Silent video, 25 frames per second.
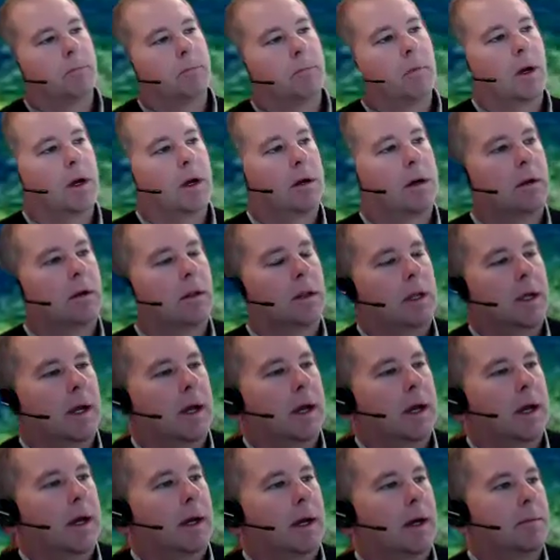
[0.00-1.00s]
Well,
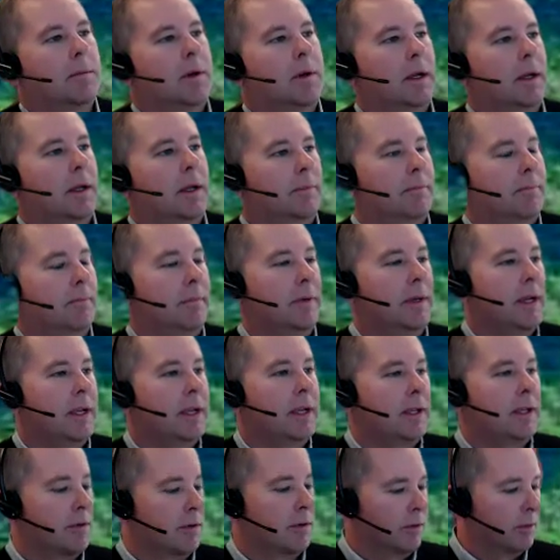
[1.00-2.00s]

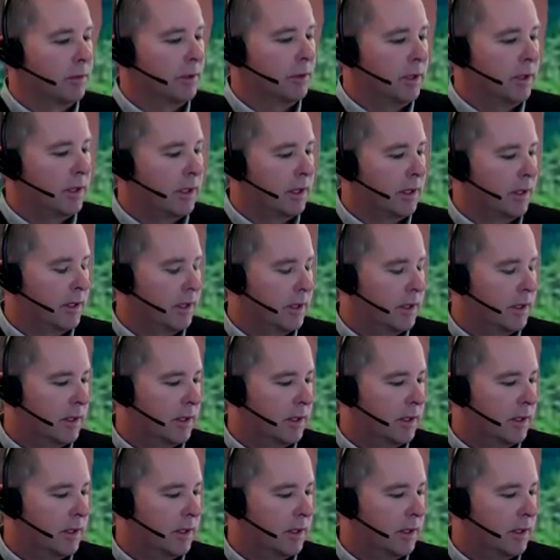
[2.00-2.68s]
neither really.